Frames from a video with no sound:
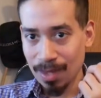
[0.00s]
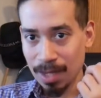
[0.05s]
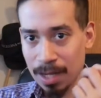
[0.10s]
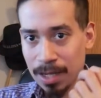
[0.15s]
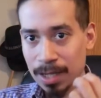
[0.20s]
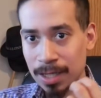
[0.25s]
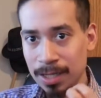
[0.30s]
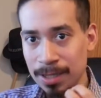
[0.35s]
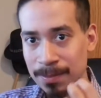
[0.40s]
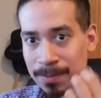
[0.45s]

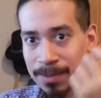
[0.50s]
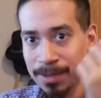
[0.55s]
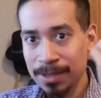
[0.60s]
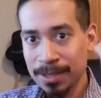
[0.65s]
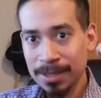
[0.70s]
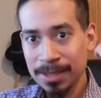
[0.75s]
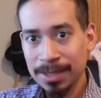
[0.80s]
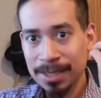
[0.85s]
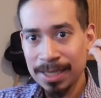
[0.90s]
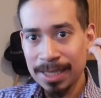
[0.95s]
Um,
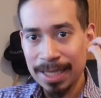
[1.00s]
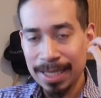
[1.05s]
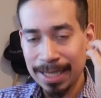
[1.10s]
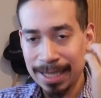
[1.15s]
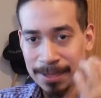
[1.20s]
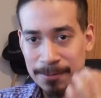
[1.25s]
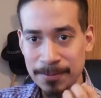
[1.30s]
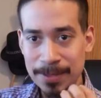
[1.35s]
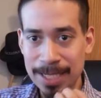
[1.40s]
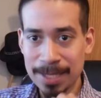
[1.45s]

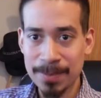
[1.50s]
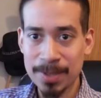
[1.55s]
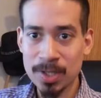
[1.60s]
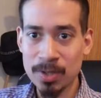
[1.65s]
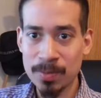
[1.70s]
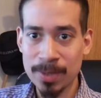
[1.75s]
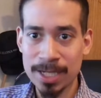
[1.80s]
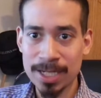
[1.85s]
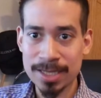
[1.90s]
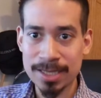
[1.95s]
if that
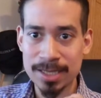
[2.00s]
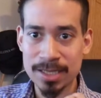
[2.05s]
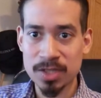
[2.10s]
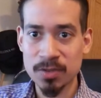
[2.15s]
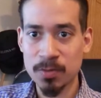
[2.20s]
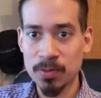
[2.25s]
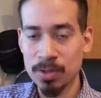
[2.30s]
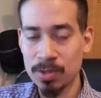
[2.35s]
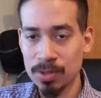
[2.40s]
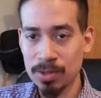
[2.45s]
mailbox is
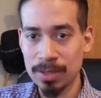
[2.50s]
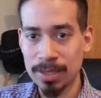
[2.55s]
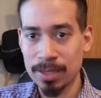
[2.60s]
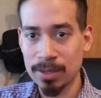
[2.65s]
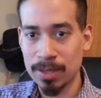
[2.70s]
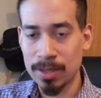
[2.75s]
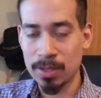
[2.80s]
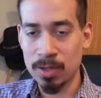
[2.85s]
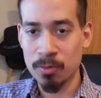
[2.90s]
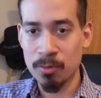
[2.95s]
full,
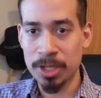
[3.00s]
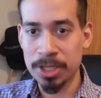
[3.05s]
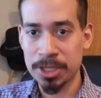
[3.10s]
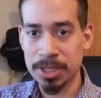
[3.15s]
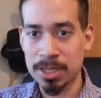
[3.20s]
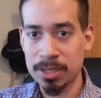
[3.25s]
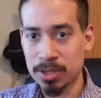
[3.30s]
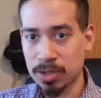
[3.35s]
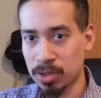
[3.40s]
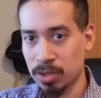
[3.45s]
it'll reach
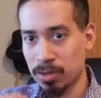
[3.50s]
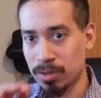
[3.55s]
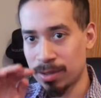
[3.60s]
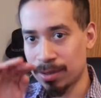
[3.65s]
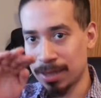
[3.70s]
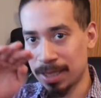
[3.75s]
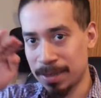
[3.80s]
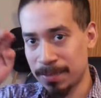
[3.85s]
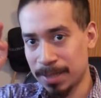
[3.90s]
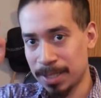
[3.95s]
a
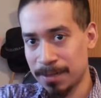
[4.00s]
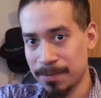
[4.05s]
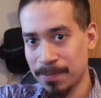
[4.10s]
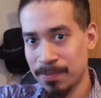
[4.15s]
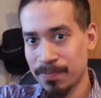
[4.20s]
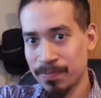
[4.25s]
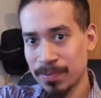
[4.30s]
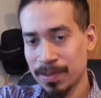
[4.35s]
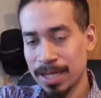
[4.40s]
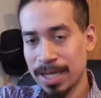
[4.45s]
certain limit.
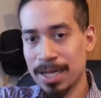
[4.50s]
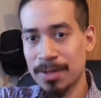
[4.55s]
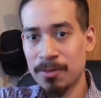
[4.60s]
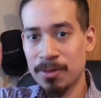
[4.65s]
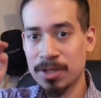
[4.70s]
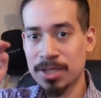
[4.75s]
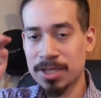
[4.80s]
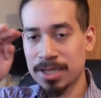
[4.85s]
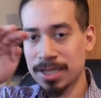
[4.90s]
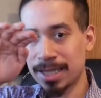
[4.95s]
It
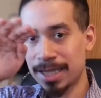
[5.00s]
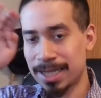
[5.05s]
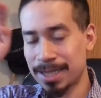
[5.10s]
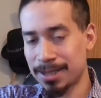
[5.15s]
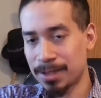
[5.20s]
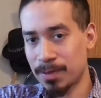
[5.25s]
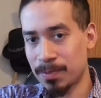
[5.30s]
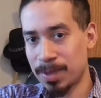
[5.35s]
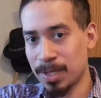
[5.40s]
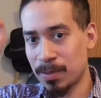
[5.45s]
would say
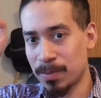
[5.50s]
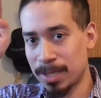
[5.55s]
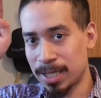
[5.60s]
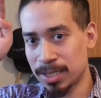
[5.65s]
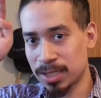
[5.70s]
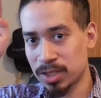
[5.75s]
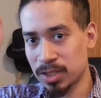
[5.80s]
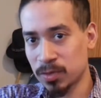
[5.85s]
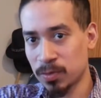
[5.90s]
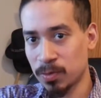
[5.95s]
your
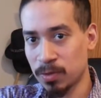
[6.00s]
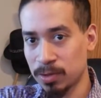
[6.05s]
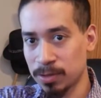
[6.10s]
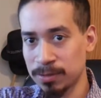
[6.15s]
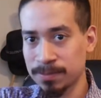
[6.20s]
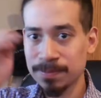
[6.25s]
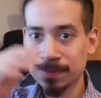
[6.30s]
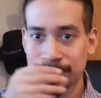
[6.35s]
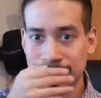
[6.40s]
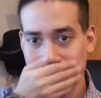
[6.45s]
mailbox is
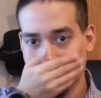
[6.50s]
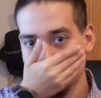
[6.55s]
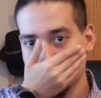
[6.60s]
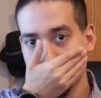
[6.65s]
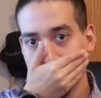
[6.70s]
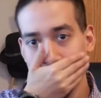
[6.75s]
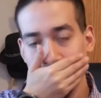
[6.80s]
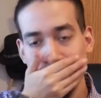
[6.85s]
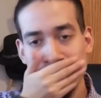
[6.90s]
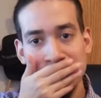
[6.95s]
full.
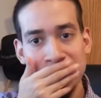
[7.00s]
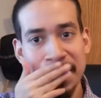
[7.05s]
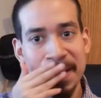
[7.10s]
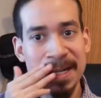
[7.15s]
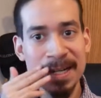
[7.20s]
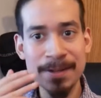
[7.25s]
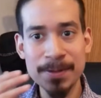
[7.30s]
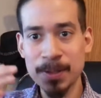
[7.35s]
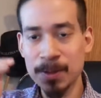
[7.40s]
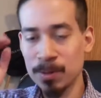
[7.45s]

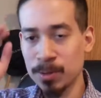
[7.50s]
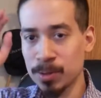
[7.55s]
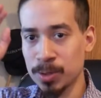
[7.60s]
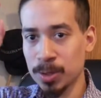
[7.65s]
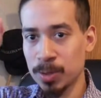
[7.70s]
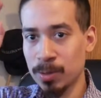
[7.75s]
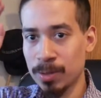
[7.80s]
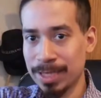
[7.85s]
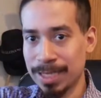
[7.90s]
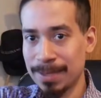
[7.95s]
Um, you,
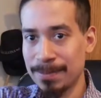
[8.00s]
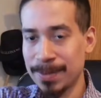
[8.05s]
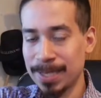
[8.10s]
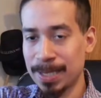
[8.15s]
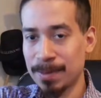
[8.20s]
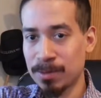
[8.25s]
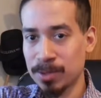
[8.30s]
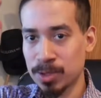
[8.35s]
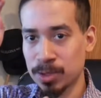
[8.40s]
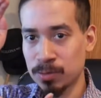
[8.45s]
you would not be
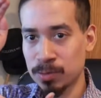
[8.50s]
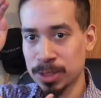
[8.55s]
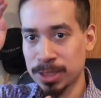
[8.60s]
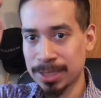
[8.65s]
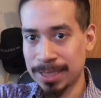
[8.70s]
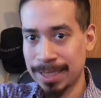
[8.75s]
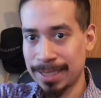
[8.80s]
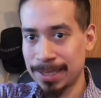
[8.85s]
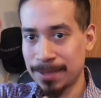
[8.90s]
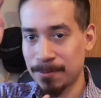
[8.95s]
able to
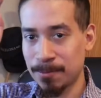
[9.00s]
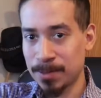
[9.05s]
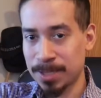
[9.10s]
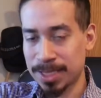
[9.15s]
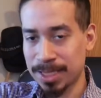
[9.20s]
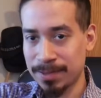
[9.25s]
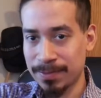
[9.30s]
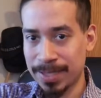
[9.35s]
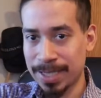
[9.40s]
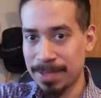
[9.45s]
send and
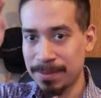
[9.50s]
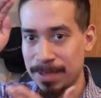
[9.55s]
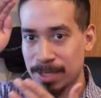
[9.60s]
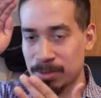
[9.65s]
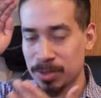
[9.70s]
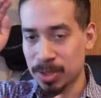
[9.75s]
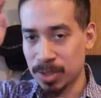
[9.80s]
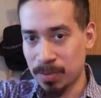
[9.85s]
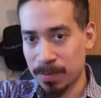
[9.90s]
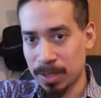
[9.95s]
receive
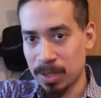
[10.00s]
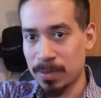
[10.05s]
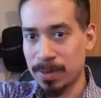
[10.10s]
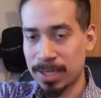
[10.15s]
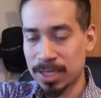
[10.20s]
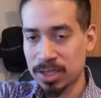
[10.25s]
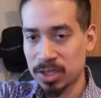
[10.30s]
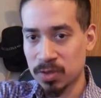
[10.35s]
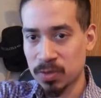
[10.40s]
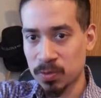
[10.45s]
emails. Your
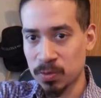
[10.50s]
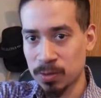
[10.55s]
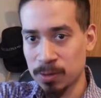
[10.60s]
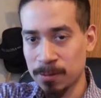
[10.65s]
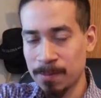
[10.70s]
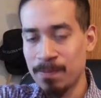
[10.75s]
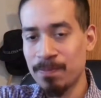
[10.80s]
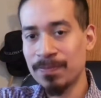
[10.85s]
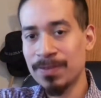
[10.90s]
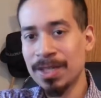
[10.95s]
mailbox is
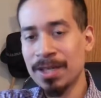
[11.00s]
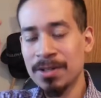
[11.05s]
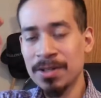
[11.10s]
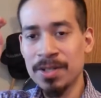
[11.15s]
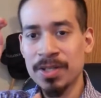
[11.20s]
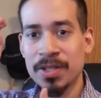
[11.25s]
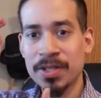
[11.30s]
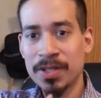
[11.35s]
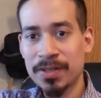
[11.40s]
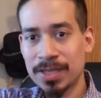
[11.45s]
full.
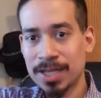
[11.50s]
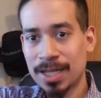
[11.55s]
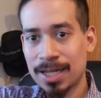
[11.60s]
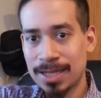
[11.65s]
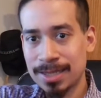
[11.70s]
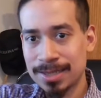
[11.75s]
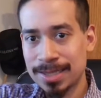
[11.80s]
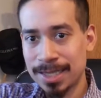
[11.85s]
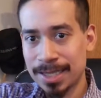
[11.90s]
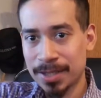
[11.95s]
You have to
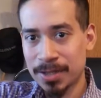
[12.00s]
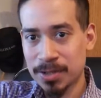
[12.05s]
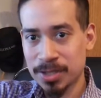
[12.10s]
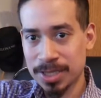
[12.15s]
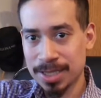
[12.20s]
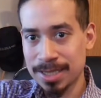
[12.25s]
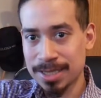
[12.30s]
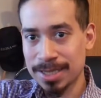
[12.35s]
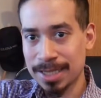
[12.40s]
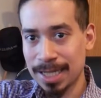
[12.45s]
contact your
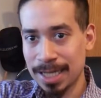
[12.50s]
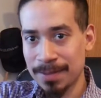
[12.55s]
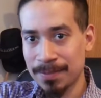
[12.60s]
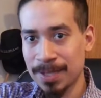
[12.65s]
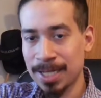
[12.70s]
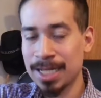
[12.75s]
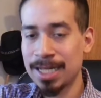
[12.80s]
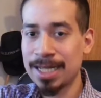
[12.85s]
sysadmin